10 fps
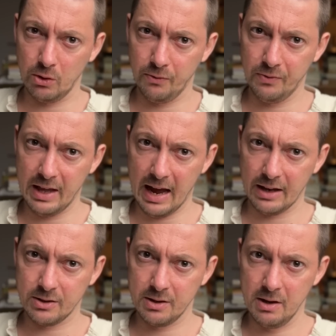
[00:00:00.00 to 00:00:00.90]
of
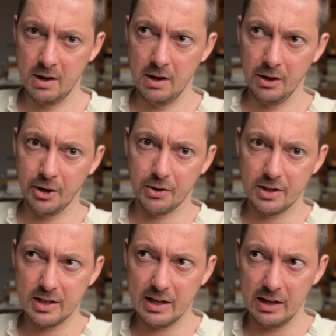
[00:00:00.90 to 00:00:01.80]
that
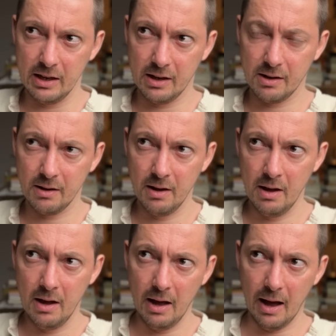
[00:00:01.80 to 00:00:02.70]
critique.
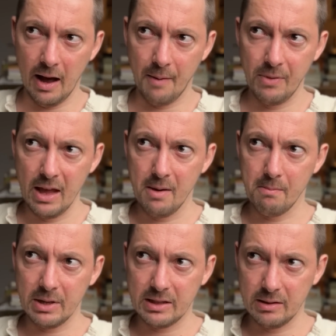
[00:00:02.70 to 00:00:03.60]

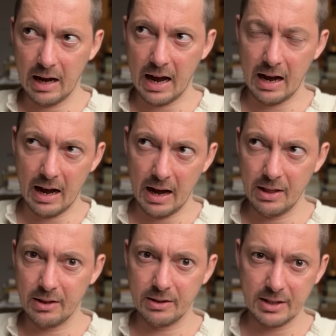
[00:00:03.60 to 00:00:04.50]
But
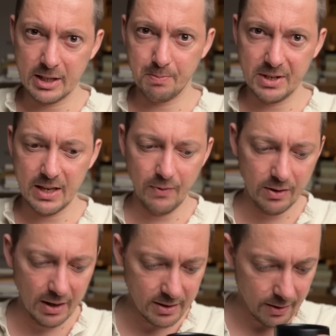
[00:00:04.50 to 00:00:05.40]
the specific
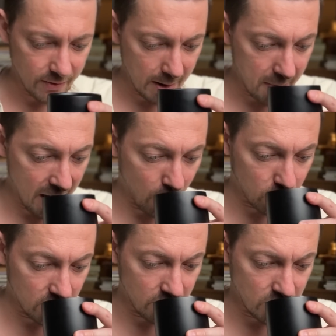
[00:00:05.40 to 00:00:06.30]
things that have come out
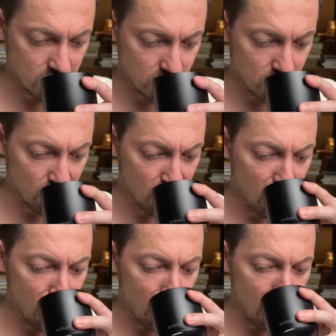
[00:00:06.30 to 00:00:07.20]
that are interesting.
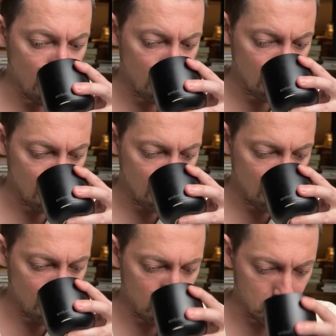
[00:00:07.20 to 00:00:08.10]

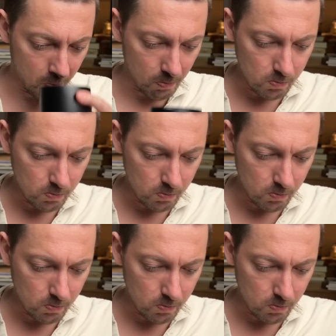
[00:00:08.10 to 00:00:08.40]
I